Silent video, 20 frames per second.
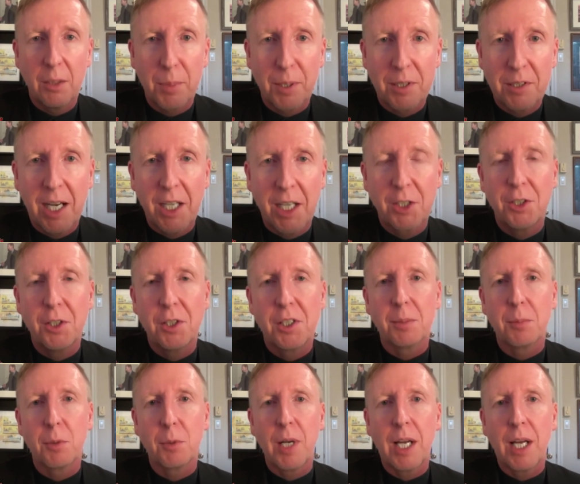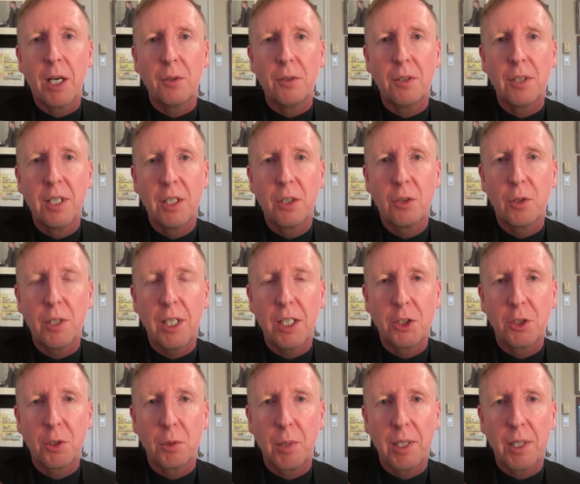protectionism around
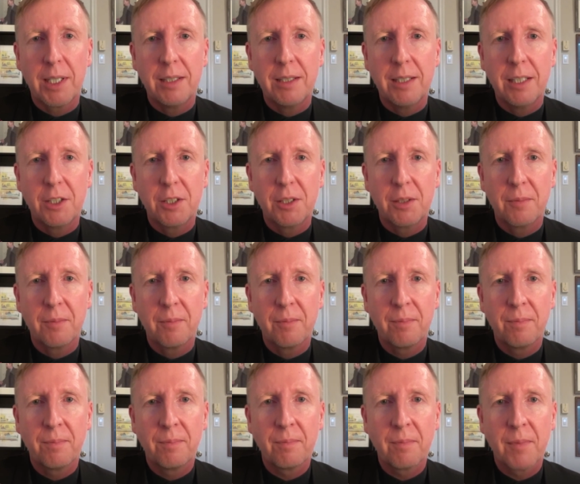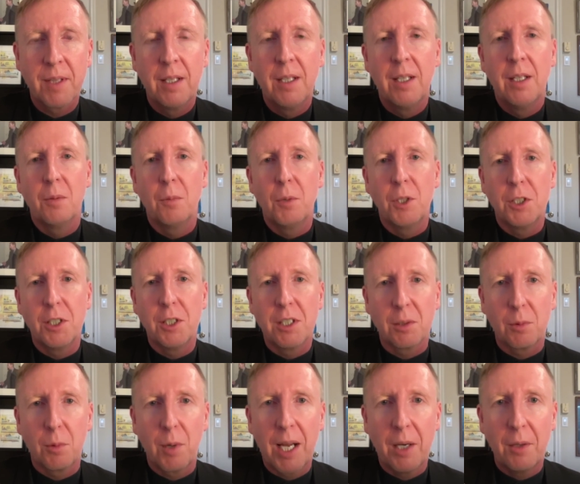credential recognition, which is
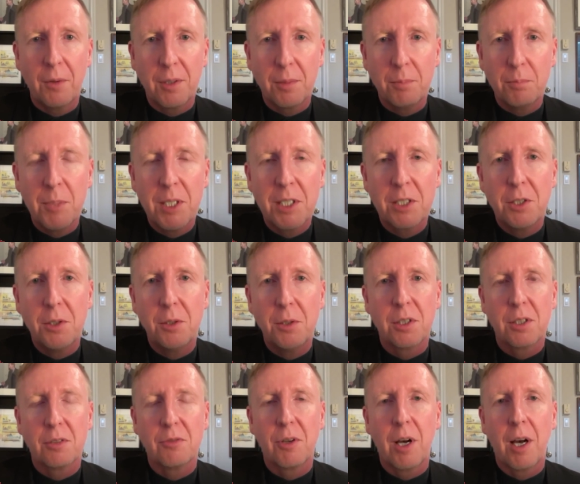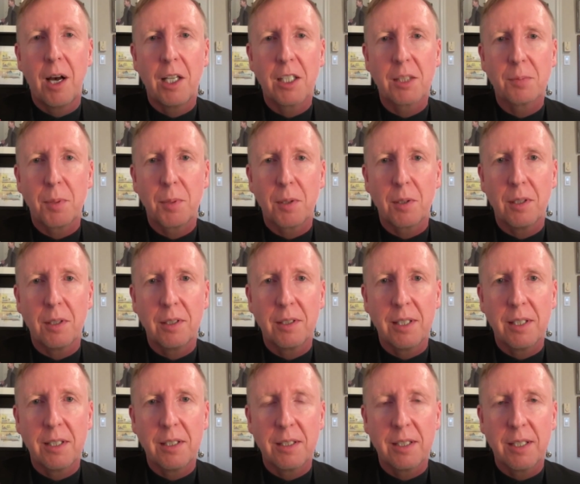around the misuse of hospitals
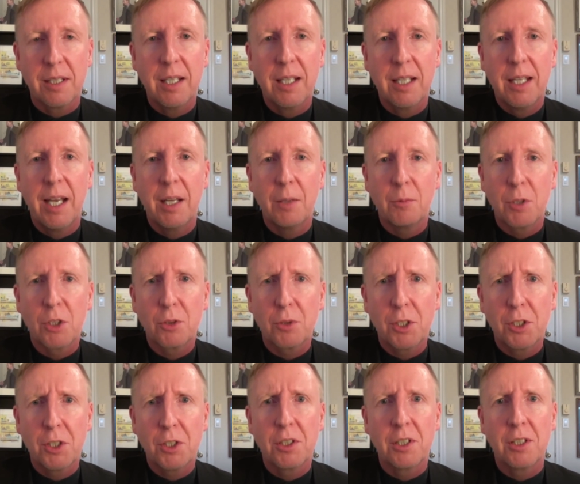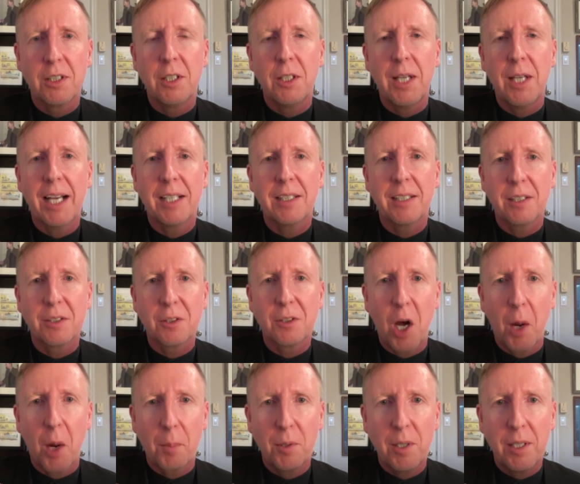as uh, and restrictions on the access to
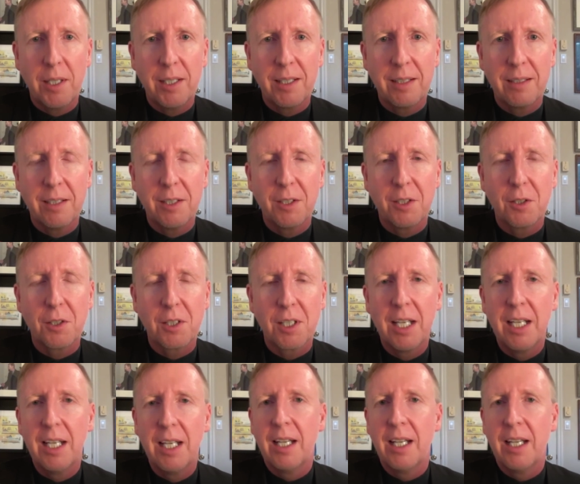operating theaters.